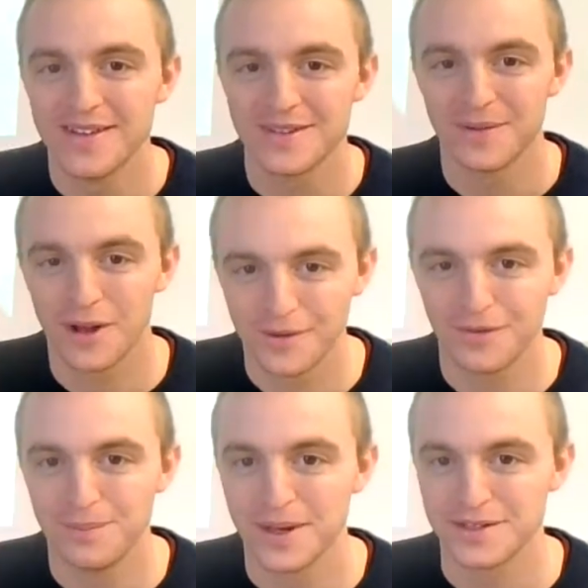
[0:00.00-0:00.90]
some
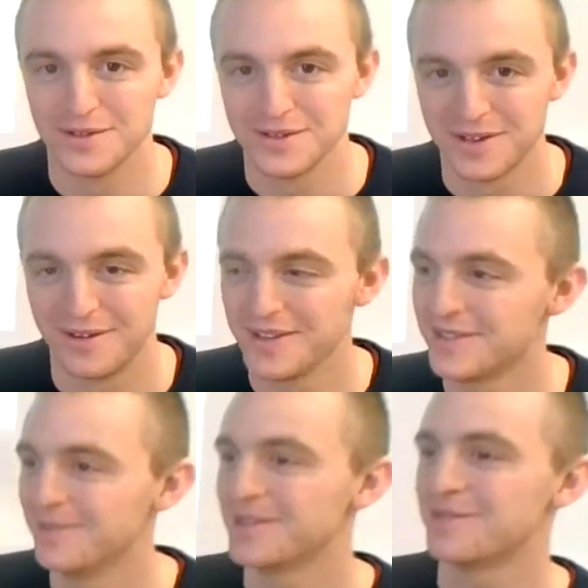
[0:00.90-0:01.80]
colorful pictures. All right,
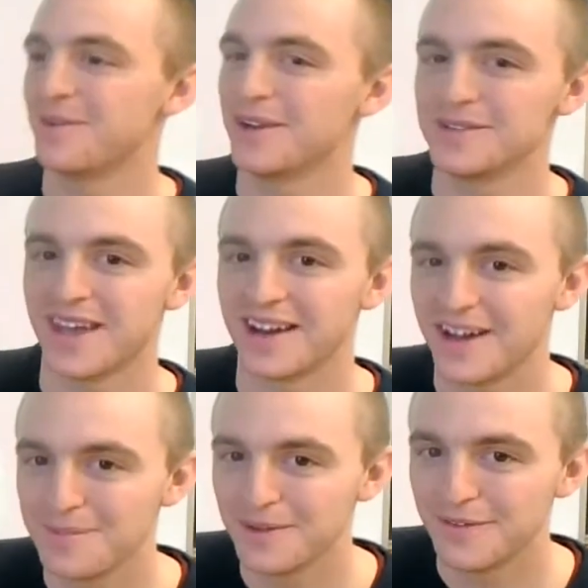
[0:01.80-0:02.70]
so Mr. Biter's got a
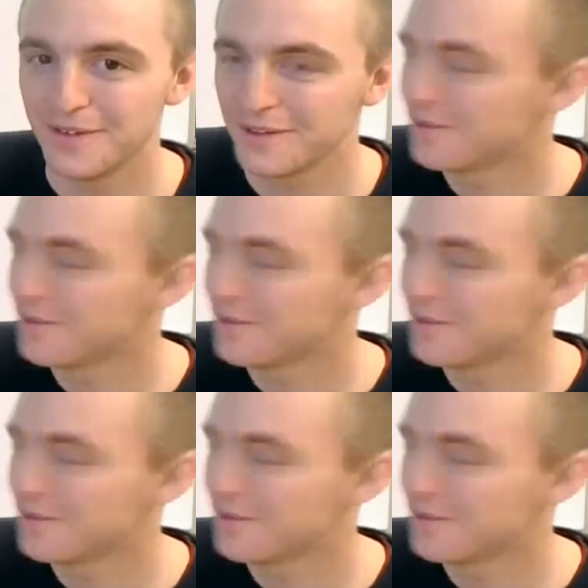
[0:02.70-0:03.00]
couple different